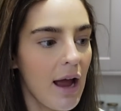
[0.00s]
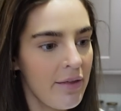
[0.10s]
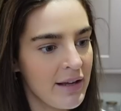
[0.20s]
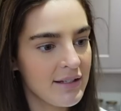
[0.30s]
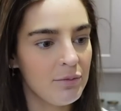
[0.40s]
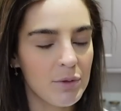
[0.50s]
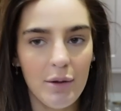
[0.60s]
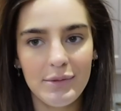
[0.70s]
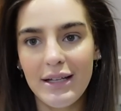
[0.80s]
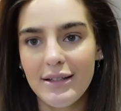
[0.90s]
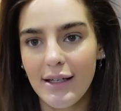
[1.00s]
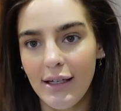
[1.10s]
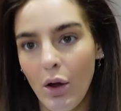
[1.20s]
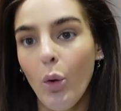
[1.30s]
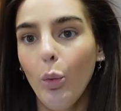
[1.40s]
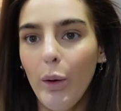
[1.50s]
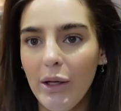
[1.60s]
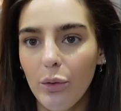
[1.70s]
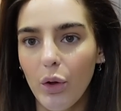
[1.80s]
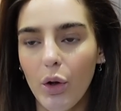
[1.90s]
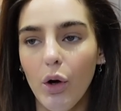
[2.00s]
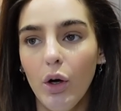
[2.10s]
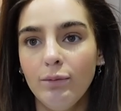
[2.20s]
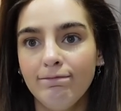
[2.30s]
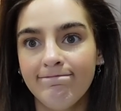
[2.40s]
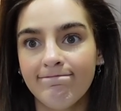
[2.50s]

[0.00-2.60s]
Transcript: and that sometimes ends in wee on the cot.